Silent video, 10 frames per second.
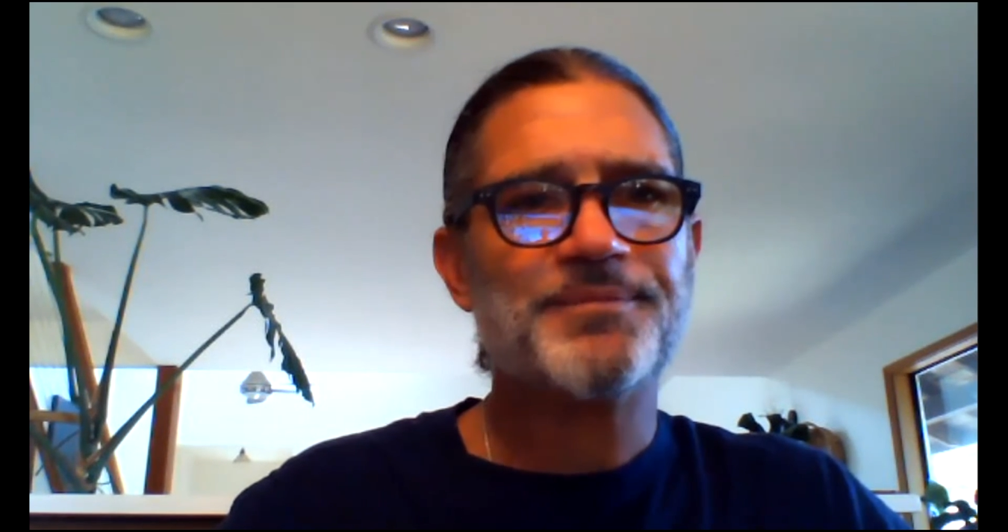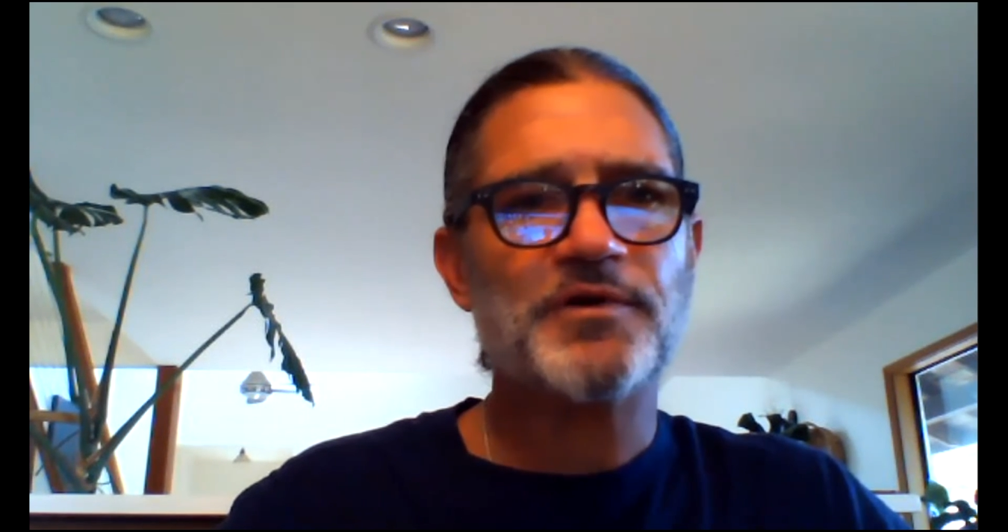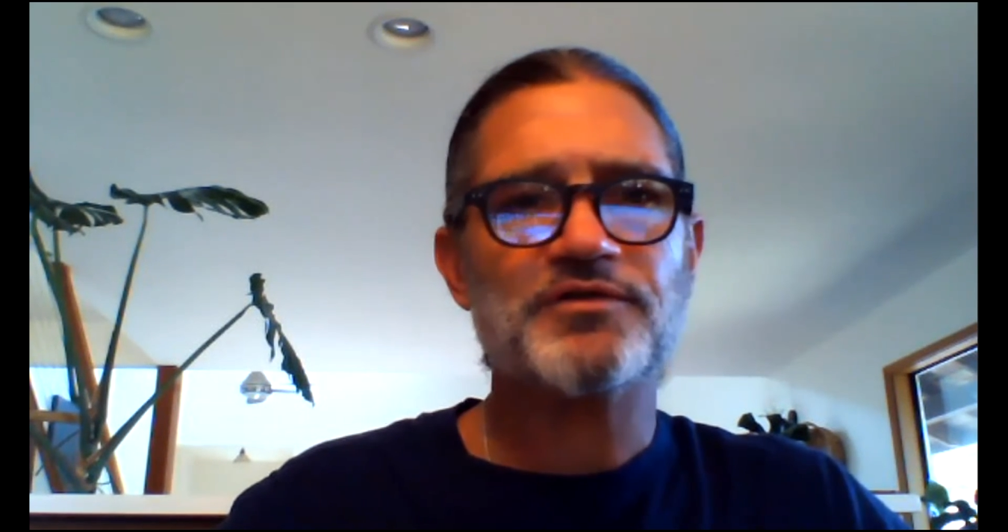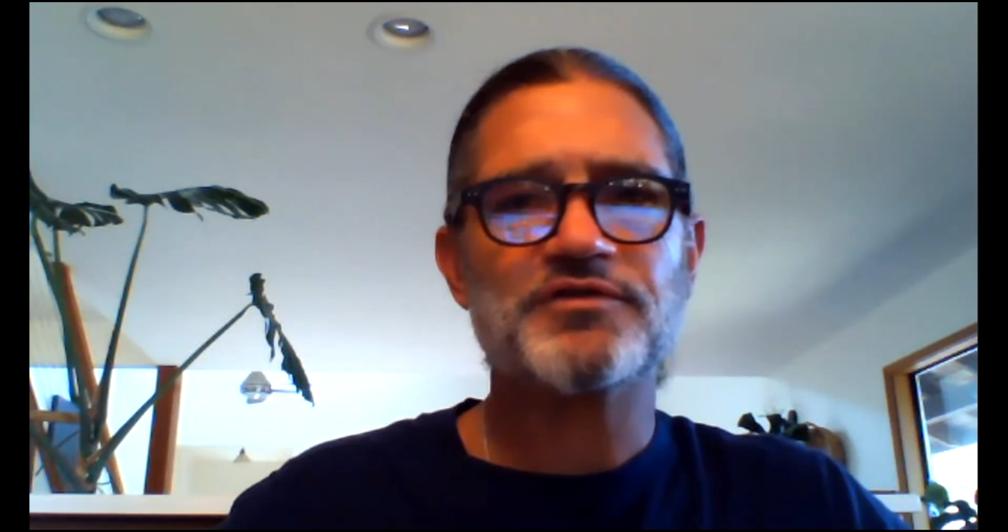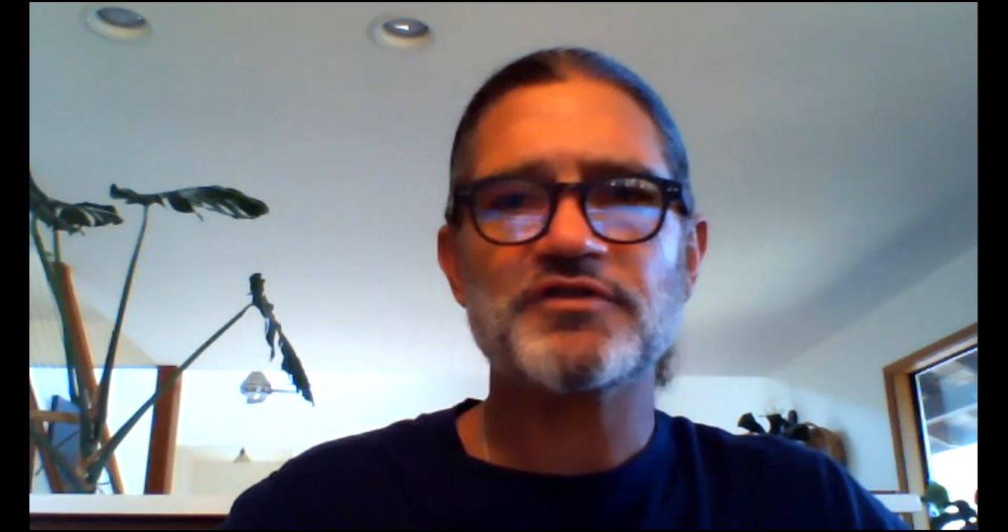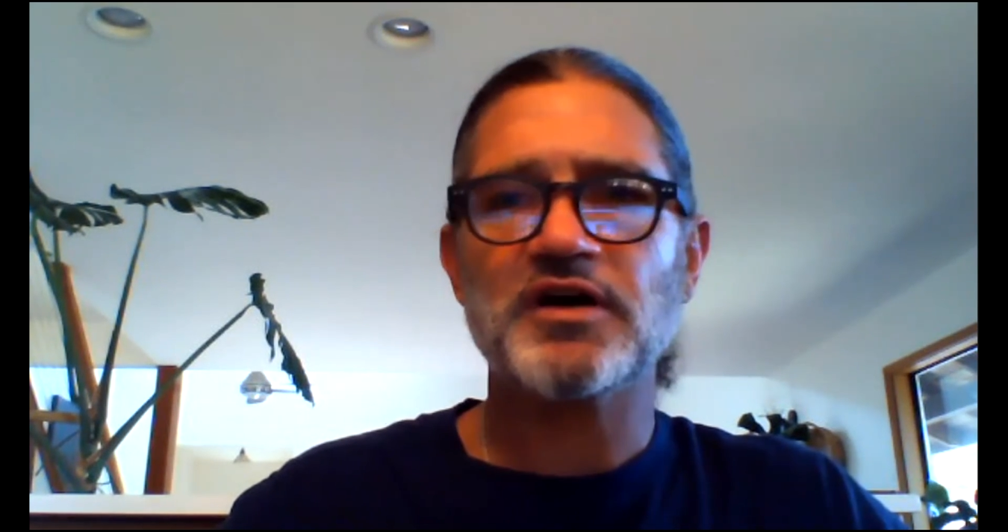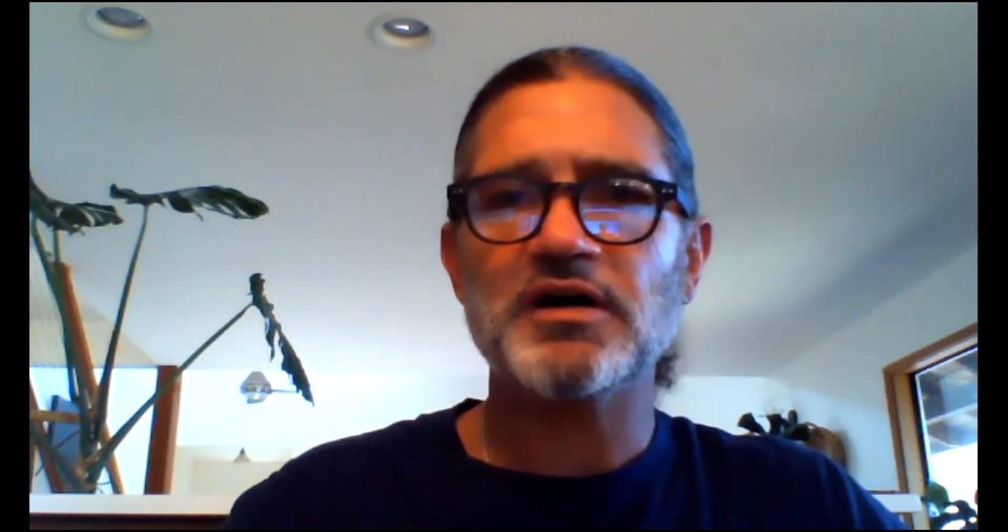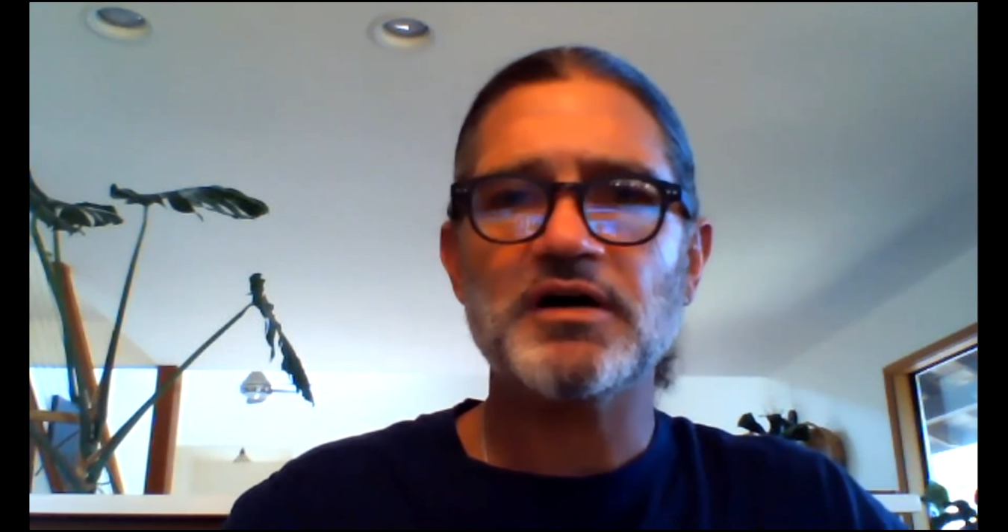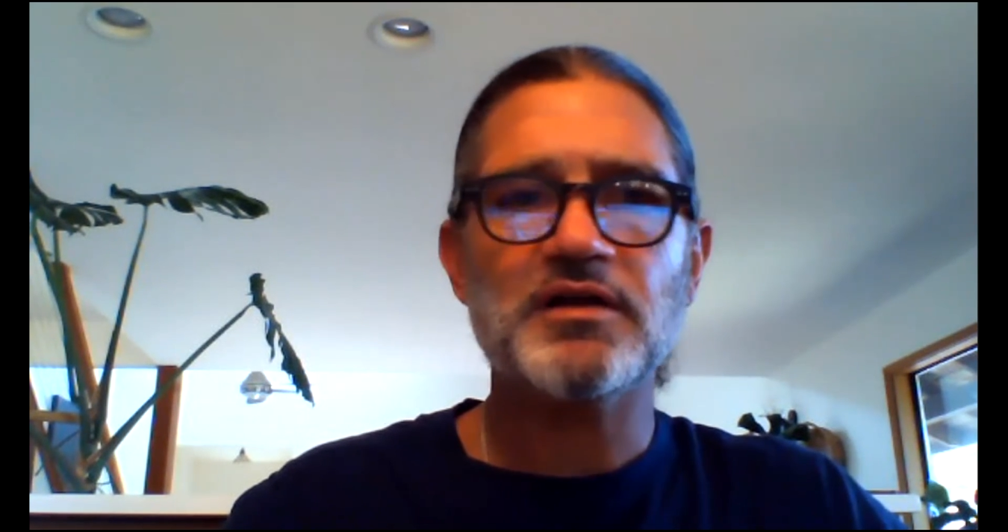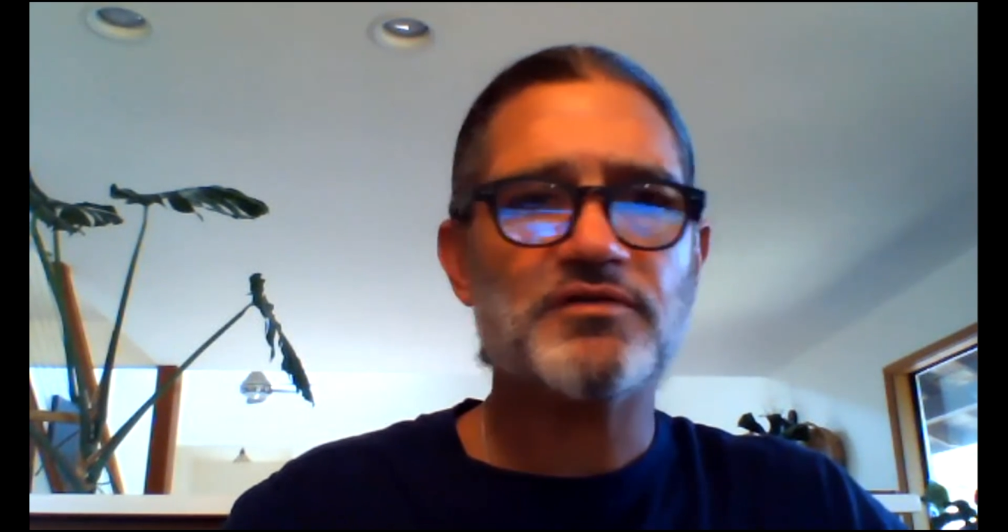there's
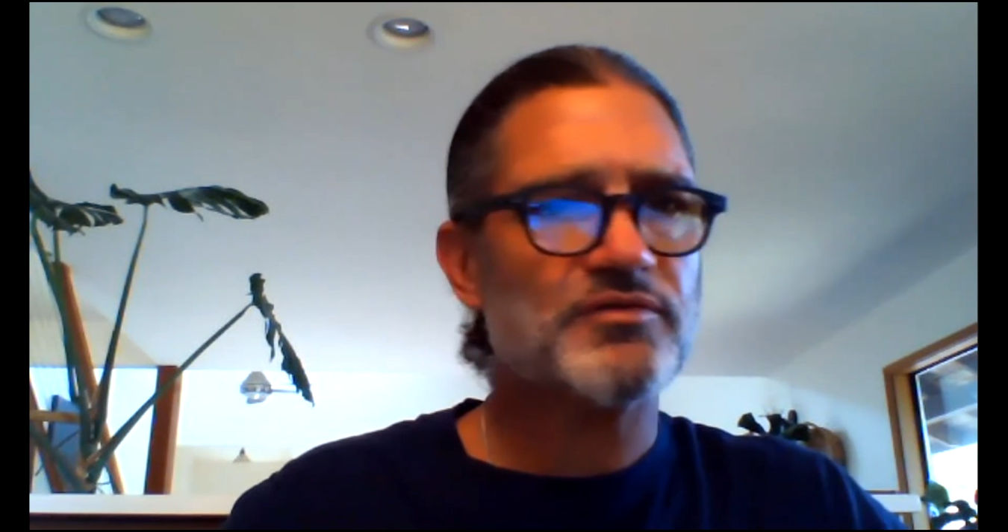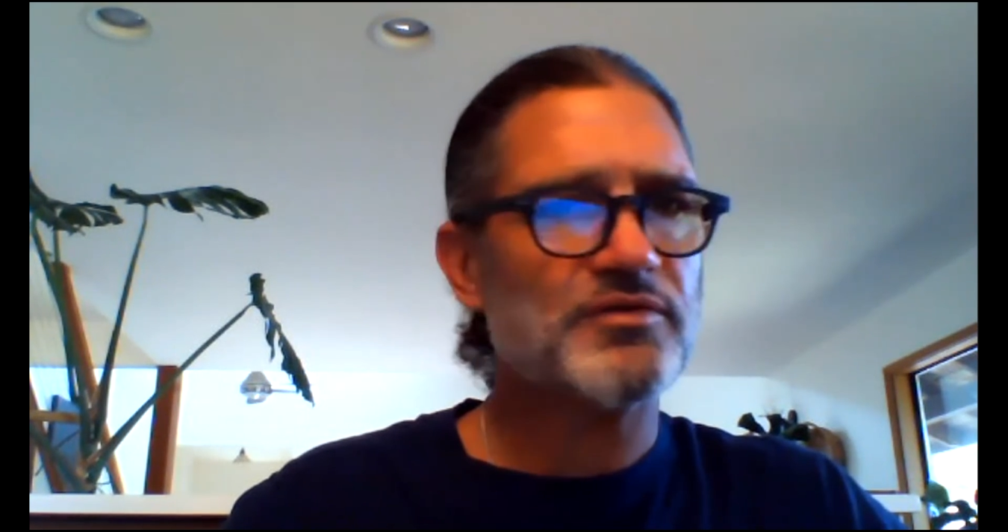tons of